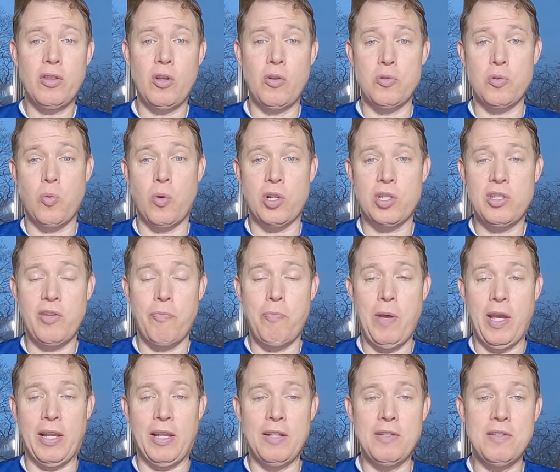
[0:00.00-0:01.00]
those works of
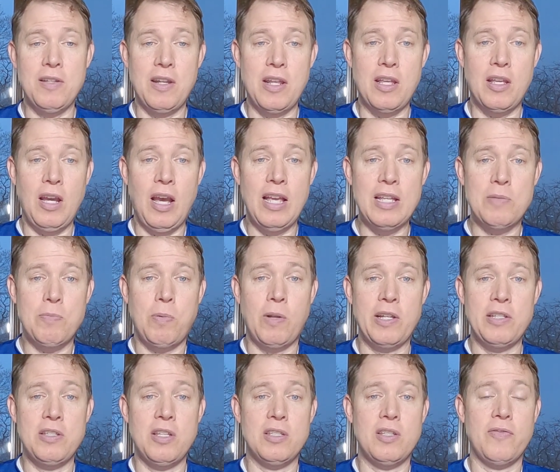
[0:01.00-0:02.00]
pickets, and he caused
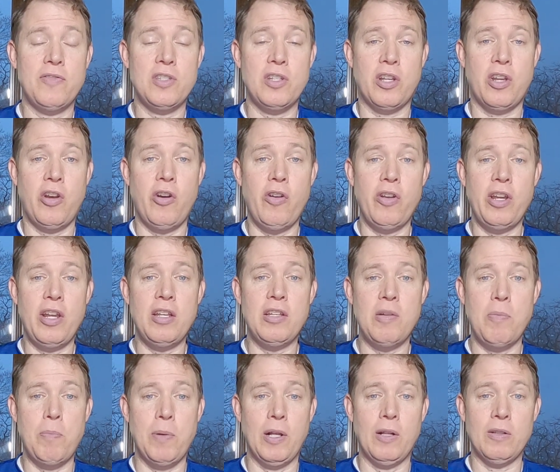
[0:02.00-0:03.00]
places of security
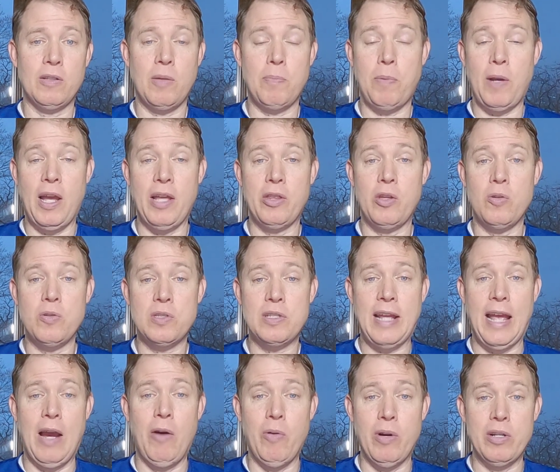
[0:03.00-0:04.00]
to build upon those
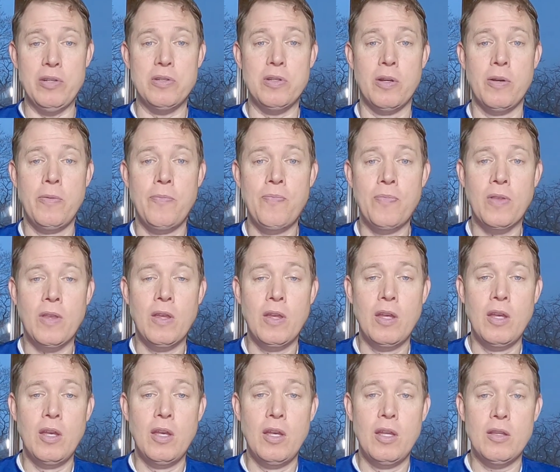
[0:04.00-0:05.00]
towers.
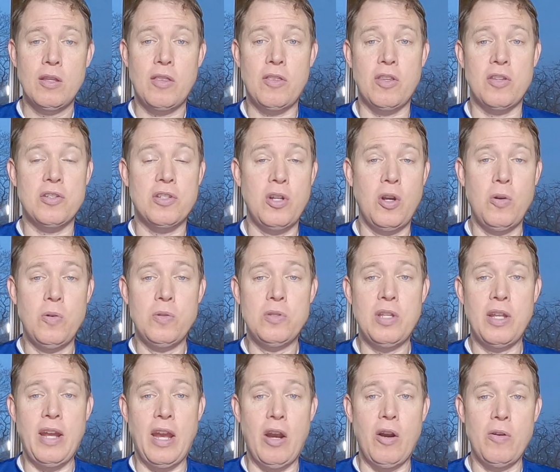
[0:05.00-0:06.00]
The stones
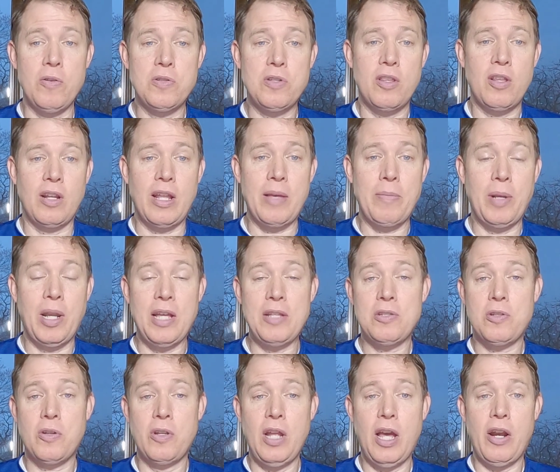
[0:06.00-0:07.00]
and arrows of the
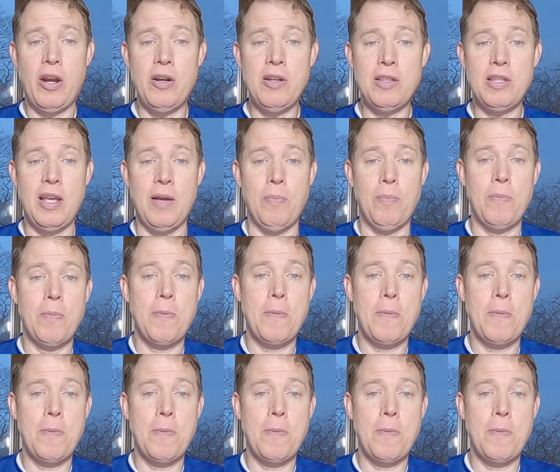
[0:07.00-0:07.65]
Lamanites could not hurt them.